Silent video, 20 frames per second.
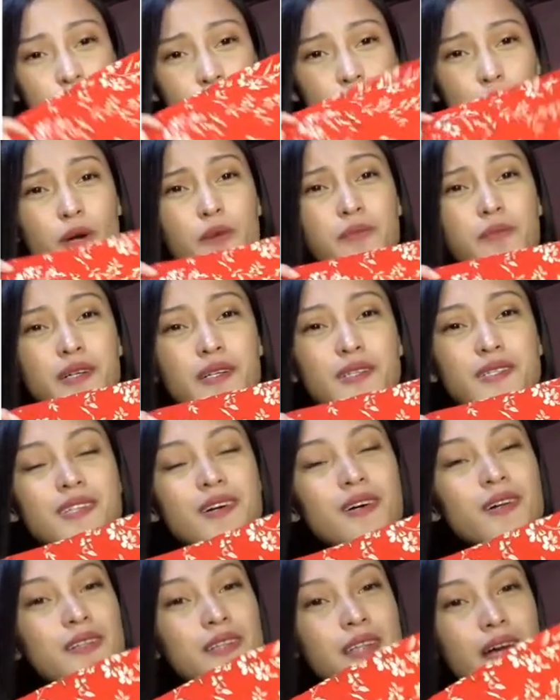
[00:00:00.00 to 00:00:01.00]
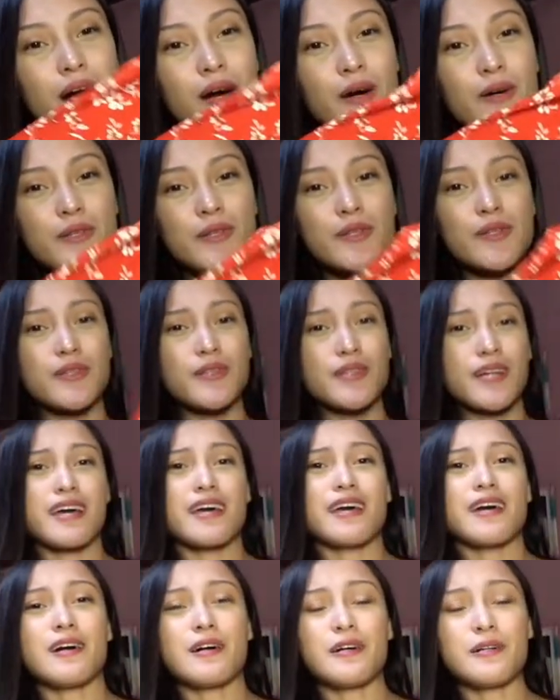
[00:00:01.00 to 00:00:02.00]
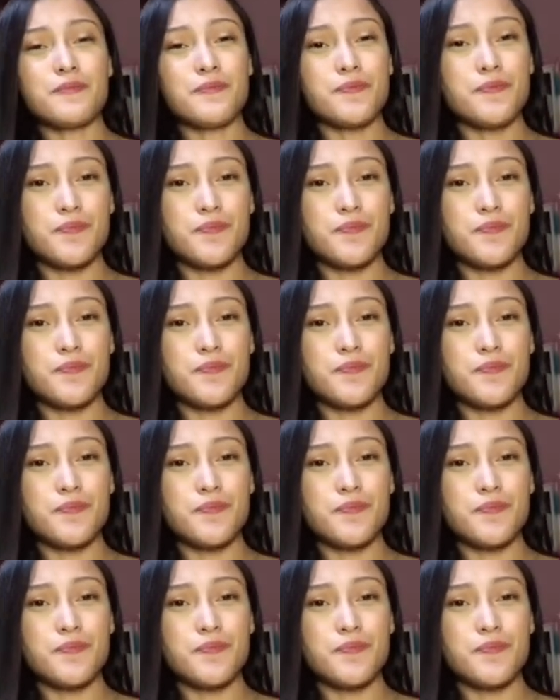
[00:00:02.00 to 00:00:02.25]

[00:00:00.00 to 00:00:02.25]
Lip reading: to mag-sold out. Kaya,